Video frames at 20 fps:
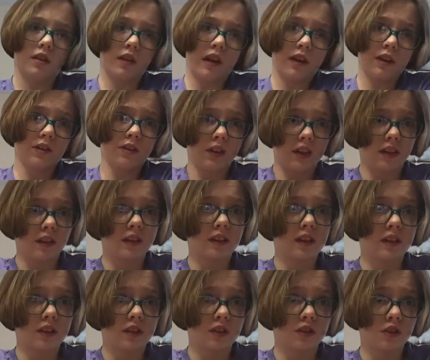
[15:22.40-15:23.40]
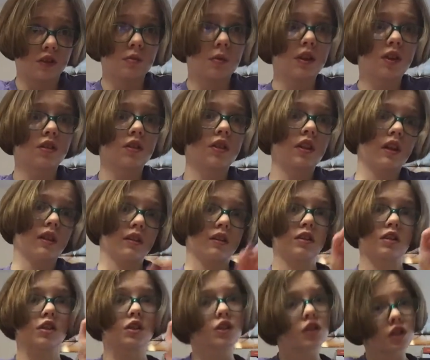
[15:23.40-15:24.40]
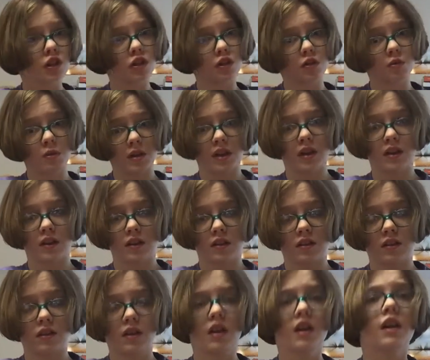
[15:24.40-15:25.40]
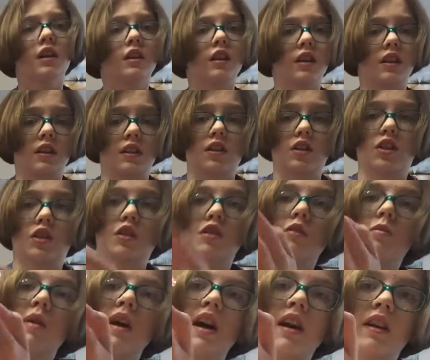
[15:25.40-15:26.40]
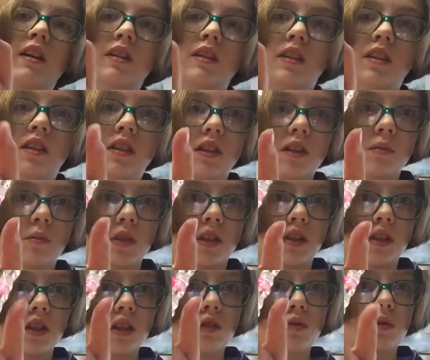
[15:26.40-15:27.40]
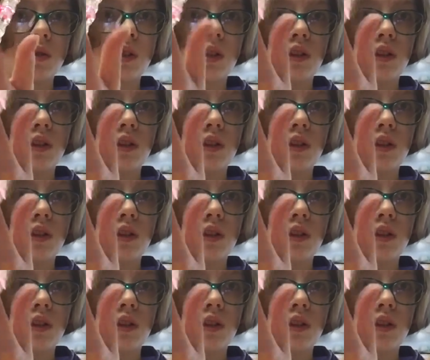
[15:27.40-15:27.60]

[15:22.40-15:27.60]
that you like, guys. Just make sure that it's 2 bands, that it's 2 pegs, and it can be this one,